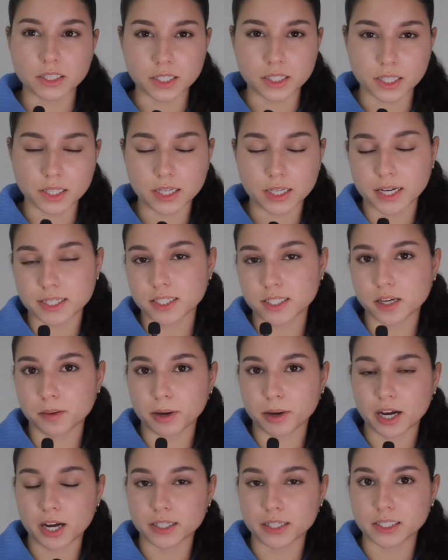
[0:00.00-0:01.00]
the idea
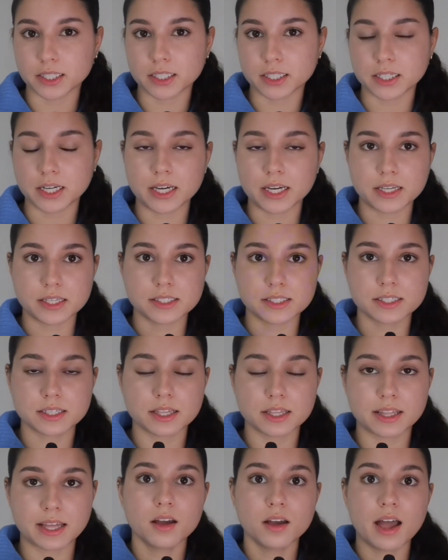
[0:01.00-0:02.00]
behind it is
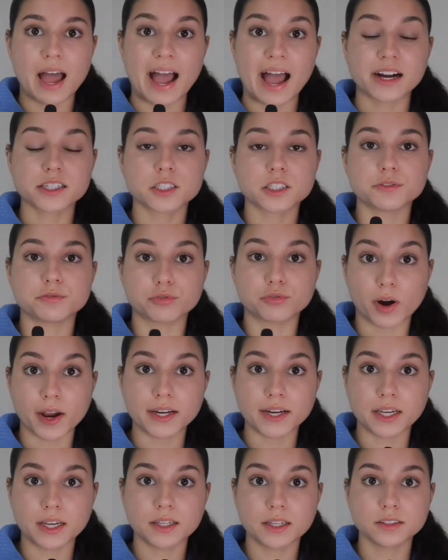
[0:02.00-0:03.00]
that active
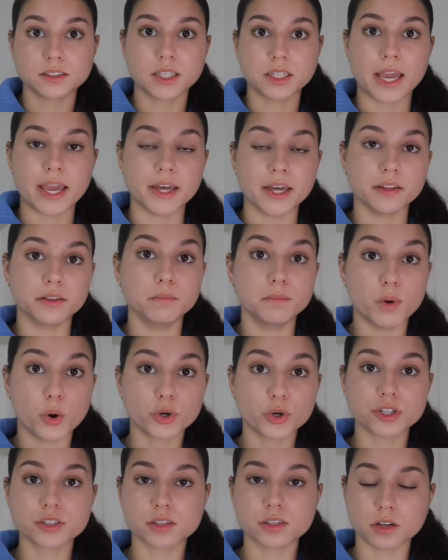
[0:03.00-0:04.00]
writing and the motor
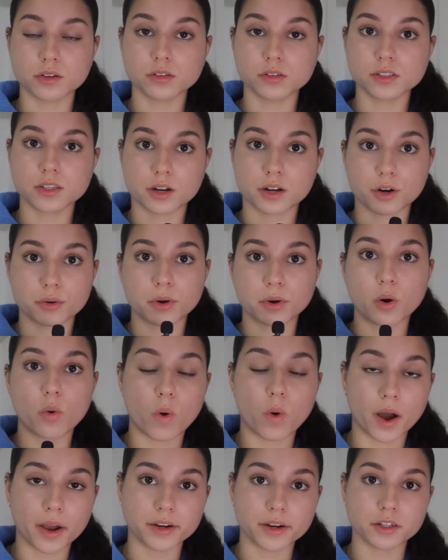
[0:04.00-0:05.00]
skills that are
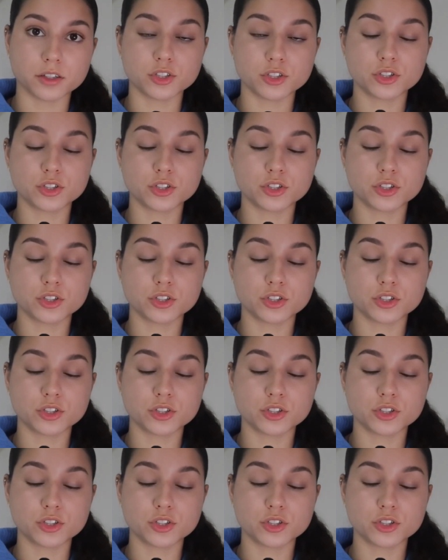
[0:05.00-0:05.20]
required to